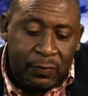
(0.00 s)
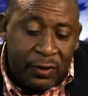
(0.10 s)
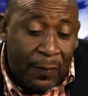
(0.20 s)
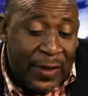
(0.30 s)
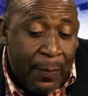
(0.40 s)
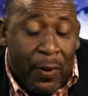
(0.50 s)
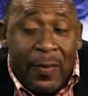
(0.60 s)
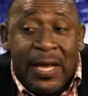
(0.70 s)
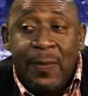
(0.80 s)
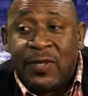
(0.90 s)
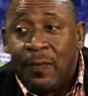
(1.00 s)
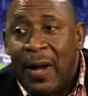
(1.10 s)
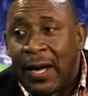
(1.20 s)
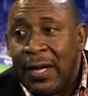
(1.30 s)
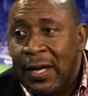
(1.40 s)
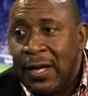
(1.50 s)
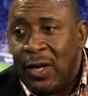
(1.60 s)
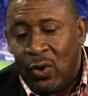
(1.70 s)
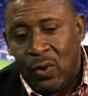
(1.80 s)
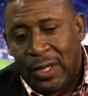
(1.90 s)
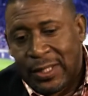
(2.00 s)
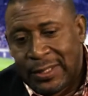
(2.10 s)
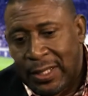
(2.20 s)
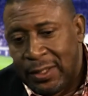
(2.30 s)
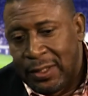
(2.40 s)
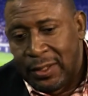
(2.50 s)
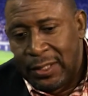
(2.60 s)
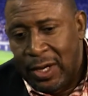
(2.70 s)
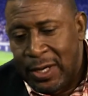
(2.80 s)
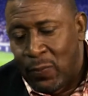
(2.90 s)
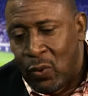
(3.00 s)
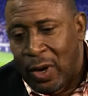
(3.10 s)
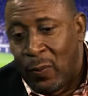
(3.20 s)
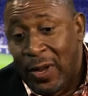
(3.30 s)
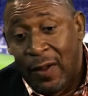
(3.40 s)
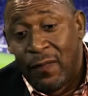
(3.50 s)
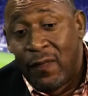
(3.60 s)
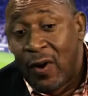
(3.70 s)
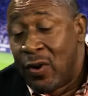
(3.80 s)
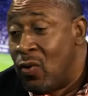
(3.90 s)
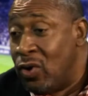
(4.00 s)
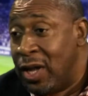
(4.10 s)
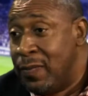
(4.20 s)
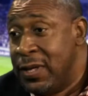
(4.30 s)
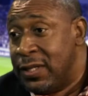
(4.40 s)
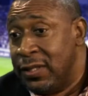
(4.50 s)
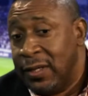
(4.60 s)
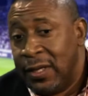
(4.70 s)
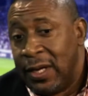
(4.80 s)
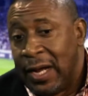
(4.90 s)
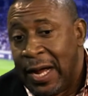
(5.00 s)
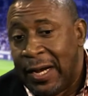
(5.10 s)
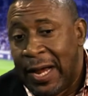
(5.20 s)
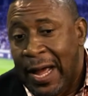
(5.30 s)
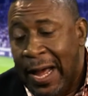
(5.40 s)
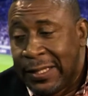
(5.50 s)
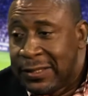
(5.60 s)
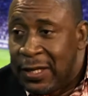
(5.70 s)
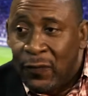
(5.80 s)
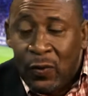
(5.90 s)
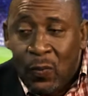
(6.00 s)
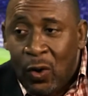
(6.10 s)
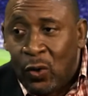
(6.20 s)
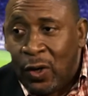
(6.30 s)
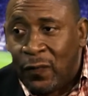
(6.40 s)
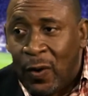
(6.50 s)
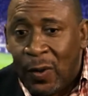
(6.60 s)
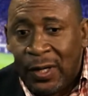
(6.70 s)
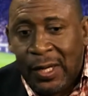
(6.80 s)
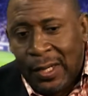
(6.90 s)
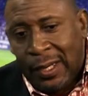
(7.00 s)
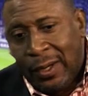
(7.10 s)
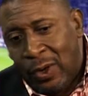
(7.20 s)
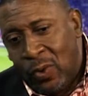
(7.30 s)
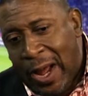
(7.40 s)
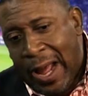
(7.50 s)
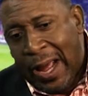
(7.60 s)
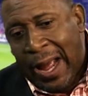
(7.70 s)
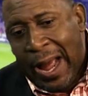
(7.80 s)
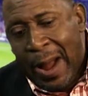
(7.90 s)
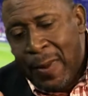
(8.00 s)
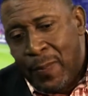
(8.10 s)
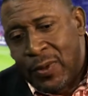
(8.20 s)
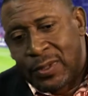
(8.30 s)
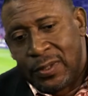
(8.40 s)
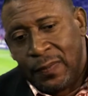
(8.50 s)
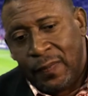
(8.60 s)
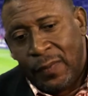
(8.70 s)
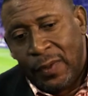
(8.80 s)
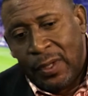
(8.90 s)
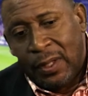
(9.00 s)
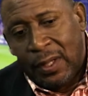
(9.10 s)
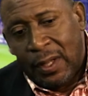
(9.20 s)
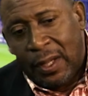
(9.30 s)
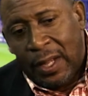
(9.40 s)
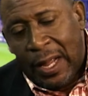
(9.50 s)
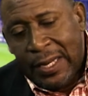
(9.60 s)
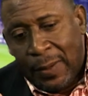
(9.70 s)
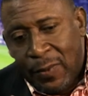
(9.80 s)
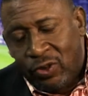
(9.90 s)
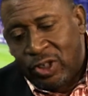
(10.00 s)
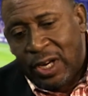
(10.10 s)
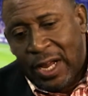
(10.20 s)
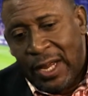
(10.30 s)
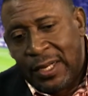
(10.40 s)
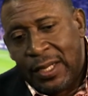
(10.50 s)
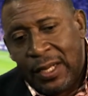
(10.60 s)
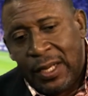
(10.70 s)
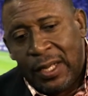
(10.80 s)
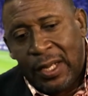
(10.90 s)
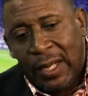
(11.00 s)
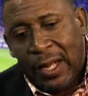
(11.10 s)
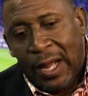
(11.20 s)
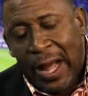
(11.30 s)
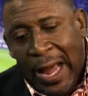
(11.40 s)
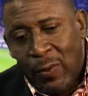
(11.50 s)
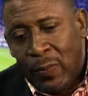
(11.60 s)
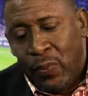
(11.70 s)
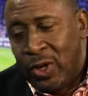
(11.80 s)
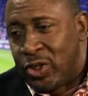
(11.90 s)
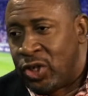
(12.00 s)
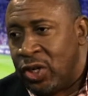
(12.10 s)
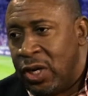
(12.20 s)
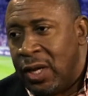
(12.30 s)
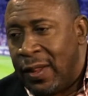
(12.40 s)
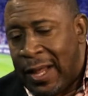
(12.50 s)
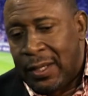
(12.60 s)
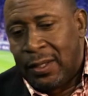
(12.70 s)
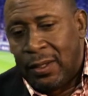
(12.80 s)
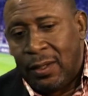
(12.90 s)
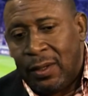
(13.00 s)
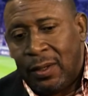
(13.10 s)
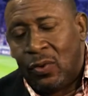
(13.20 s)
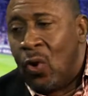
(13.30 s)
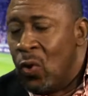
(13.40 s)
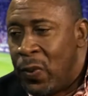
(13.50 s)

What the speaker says: sometimes probably keeps him back. You know, as I said earlier in the program, we had a very cordial meeting, and I see the football going forward. You know, I'm a person, and the administration I had, I will preach that don't hold